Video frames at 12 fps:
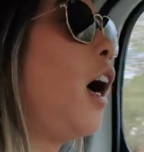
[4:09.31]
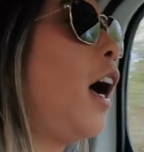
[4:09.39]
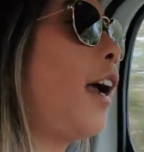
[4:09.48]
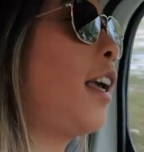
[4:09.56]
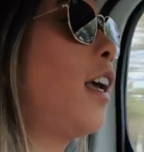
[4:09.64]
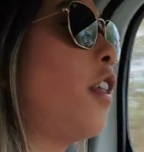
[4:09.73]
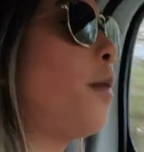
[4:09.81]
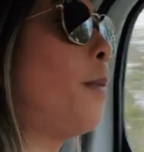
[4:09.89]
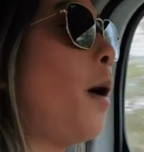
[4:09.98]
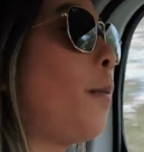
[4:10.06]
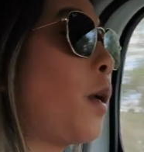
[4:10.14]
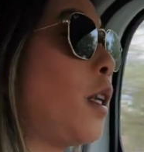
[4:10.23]
I get the
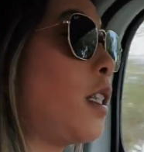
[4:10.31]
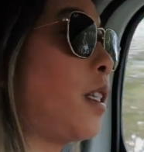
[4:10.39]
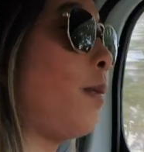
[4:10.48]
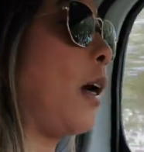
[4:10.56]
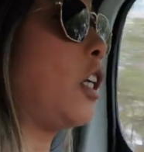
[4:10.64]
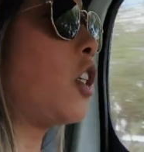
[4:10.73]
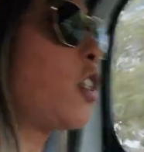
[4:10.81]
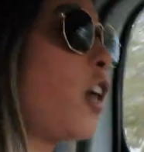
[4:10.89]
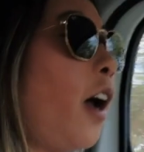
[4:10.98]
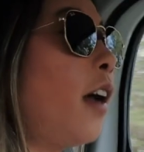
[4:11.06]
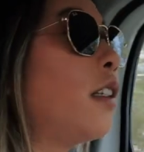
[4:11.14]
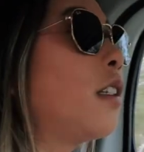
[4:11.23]
pumpkin spice
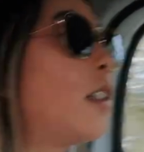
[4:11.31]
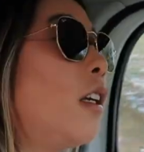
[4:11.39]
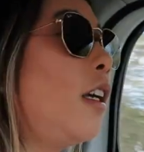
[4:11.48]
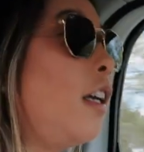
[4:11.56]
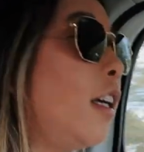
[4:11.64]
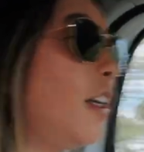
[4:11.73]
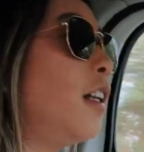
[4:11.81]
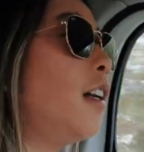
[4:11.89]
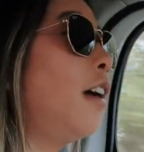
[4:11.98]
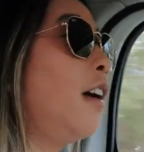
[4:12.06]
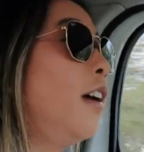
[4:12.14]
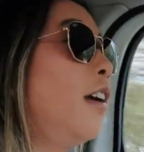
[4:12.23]
sauce
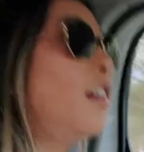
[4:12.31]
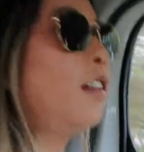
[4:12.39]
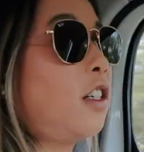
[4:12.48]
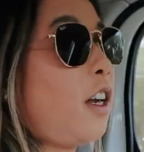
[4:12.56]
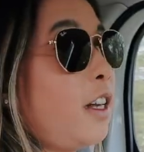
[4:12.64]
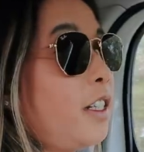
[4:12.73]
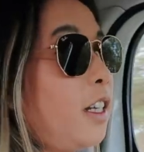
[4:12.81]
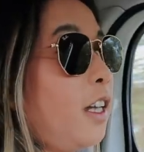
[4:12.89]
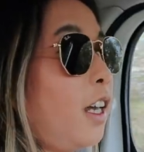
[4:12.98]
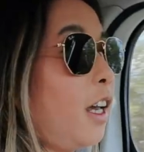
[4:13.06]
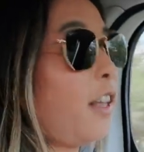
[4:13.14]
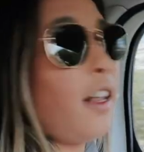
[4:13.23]
in the chai
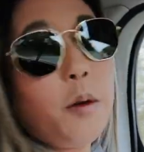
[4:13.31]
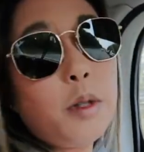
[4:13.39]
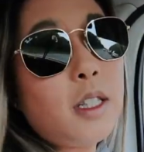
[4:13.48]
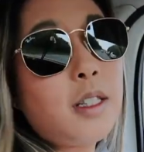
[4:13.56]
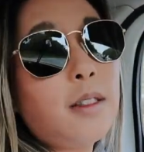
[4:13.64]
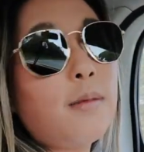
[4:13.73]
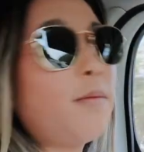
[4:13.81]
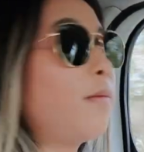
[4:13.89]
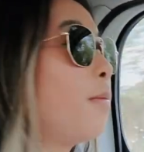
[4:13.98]
tea and that was